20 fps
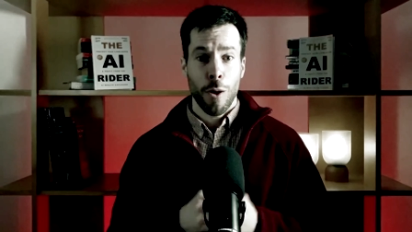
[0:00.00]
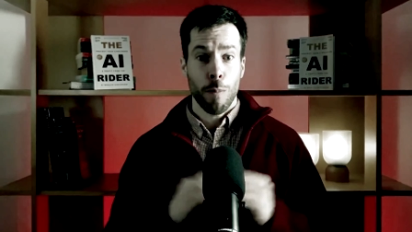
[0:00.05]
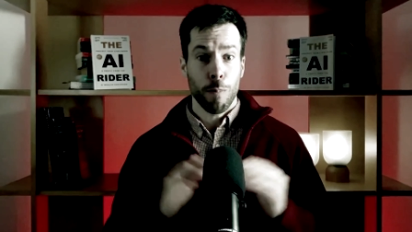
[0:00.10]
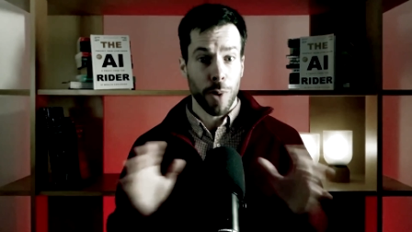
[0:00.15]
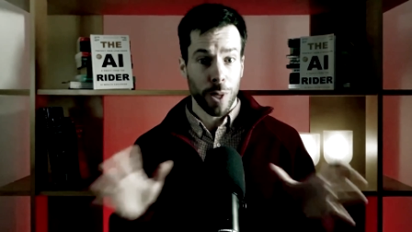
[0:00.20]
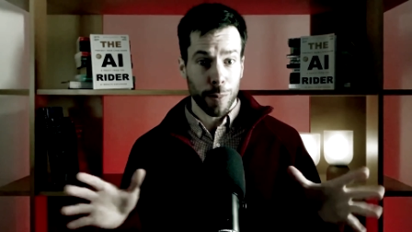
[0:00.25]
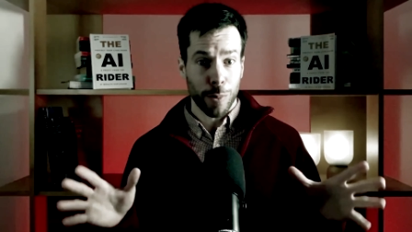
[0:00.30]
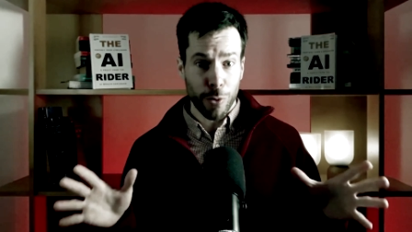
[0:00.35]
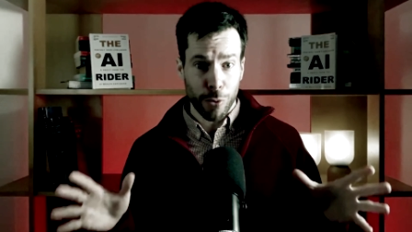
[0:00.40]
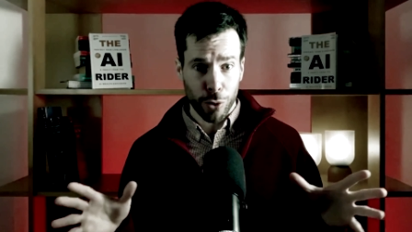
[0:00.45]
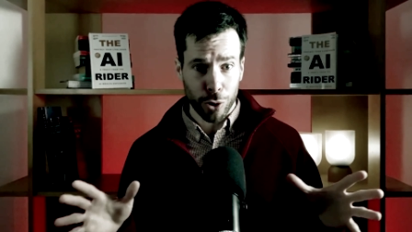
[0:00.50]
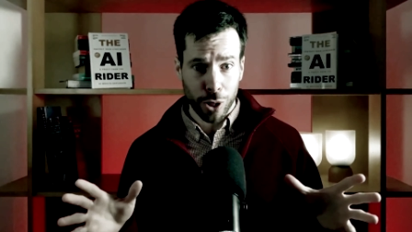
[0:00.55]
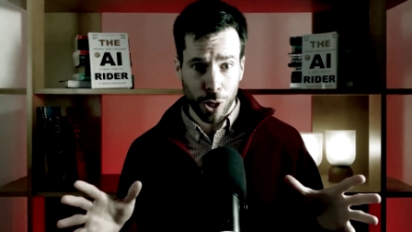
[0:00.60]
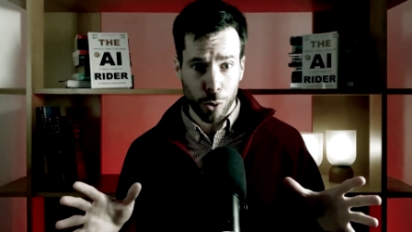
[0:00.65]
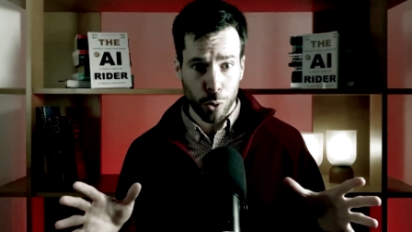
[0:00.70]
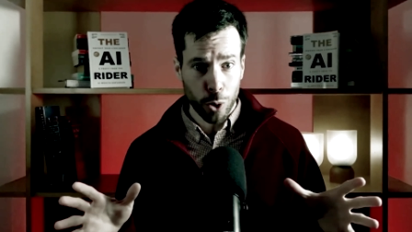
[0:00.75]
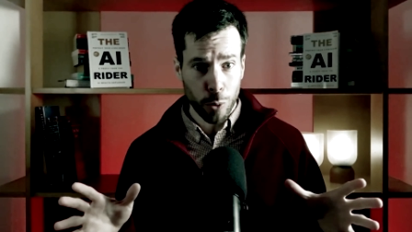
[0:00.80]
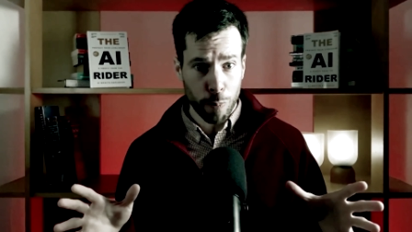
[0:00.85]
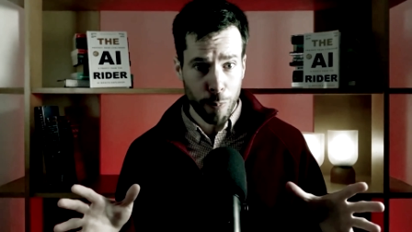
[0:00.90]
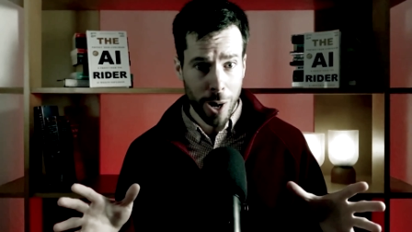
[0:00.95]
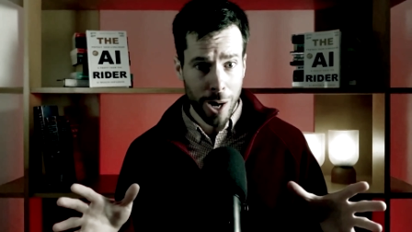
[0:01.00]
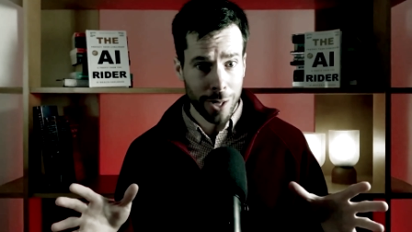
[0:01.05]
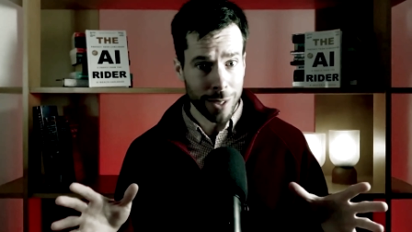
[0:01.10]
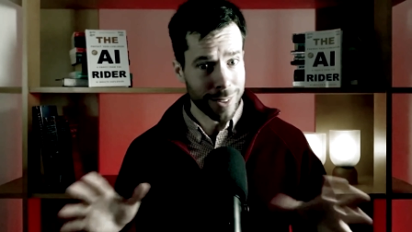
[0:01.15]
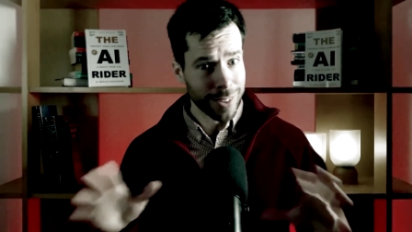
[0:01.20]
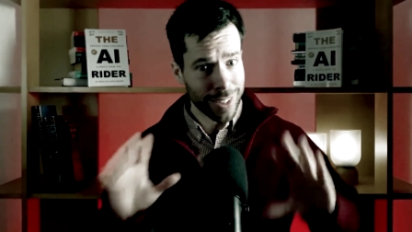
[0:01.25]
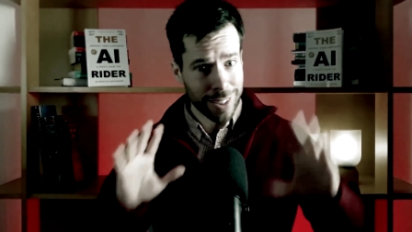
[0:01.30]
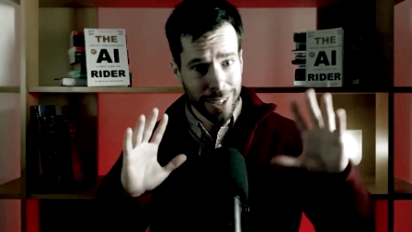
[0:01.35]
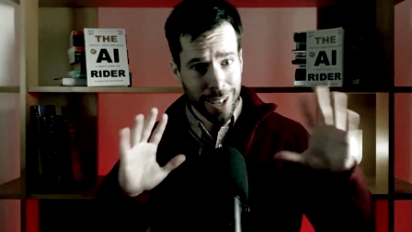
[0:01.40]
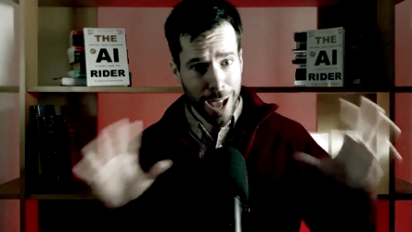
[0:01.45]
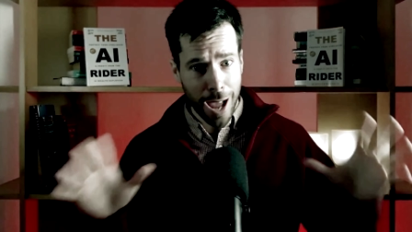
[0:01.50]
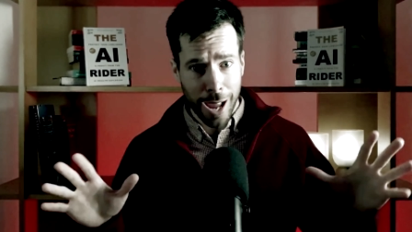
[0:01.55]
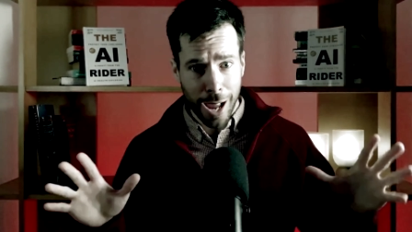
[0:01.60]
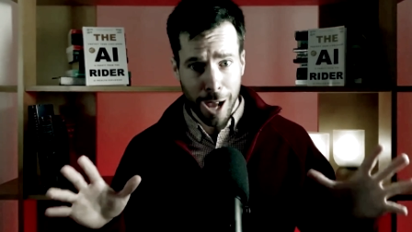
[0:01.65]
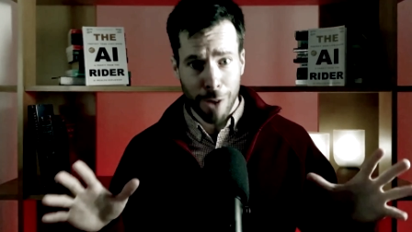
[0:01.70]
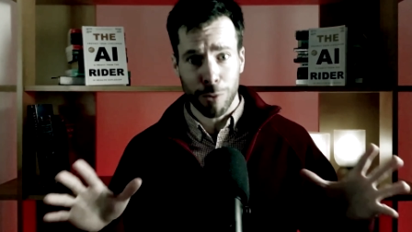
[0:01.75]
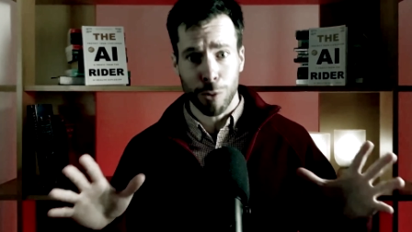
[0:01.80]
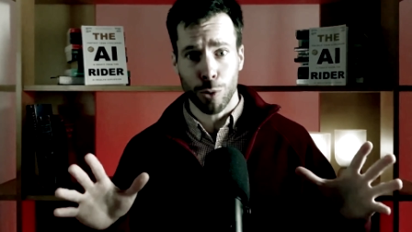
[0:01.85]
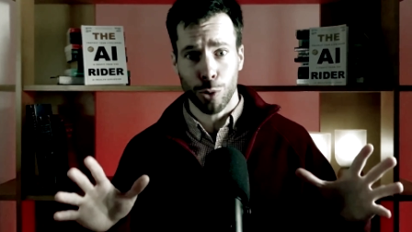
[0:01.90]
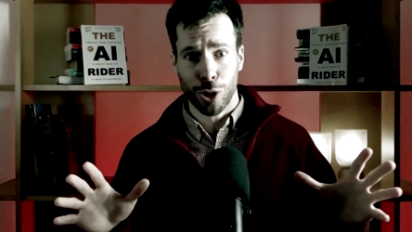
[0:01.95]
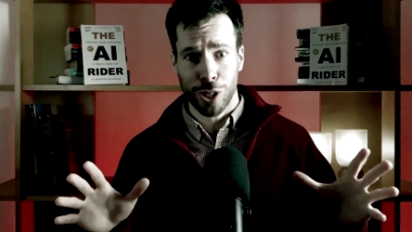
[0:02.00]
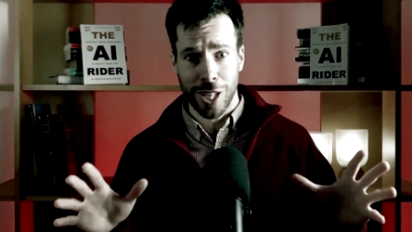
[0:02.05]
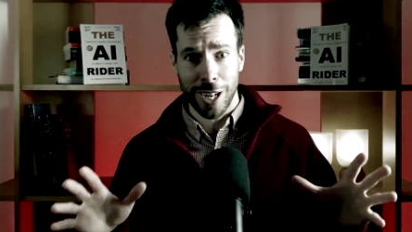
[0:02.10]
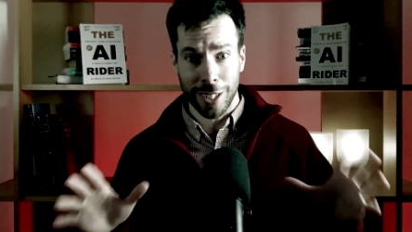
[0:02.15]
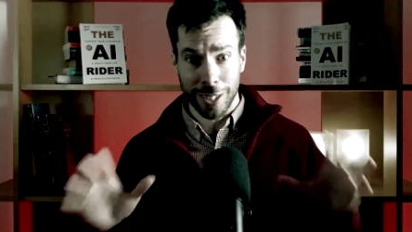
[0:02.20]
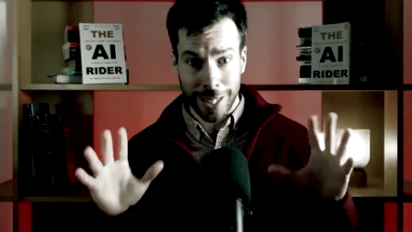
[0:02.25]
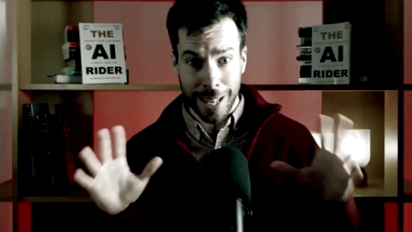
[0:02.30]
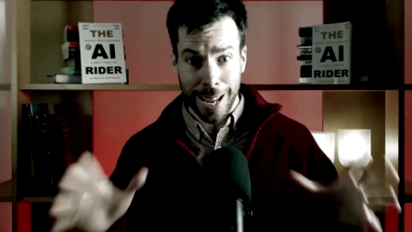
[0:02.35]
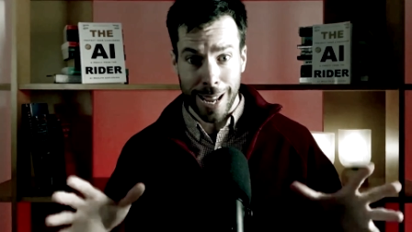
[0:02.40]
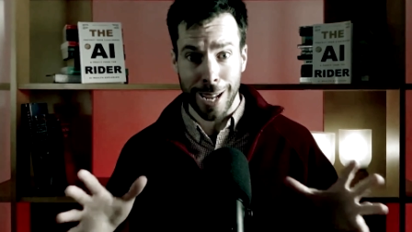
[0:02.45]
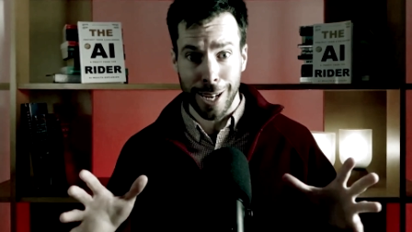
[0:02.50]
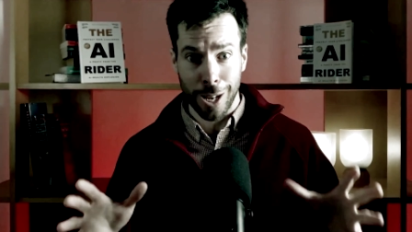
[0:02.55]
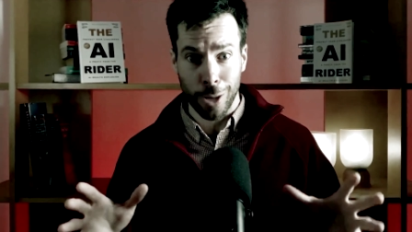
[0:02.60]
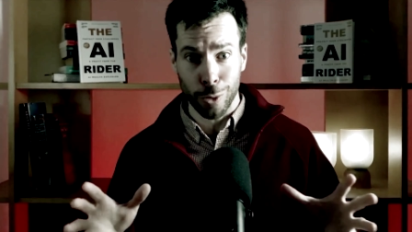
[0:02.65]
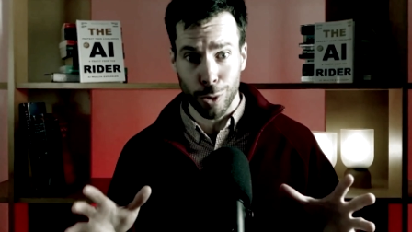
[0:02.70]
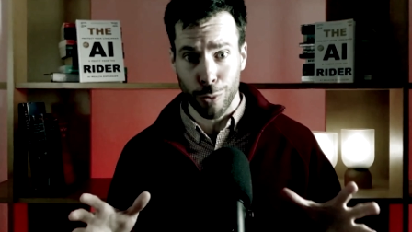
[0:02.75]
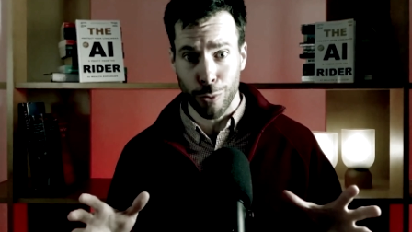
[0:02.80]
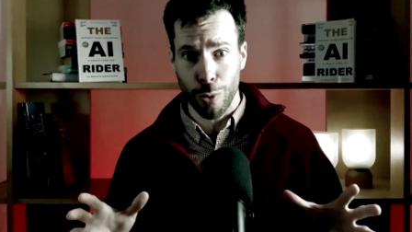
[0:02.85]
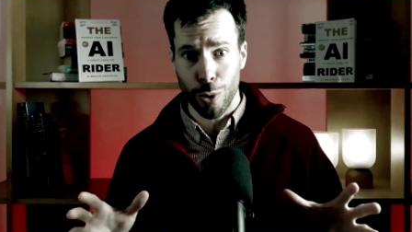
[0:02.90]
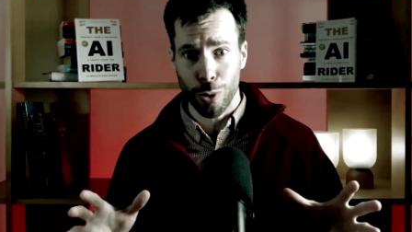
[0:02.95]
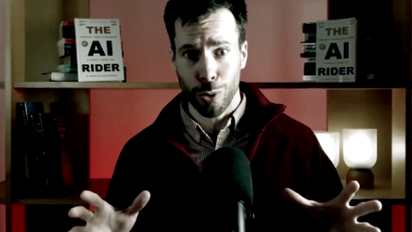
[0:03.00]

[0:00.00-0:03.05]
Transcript: But before the good part, I have to scare the hell out of you,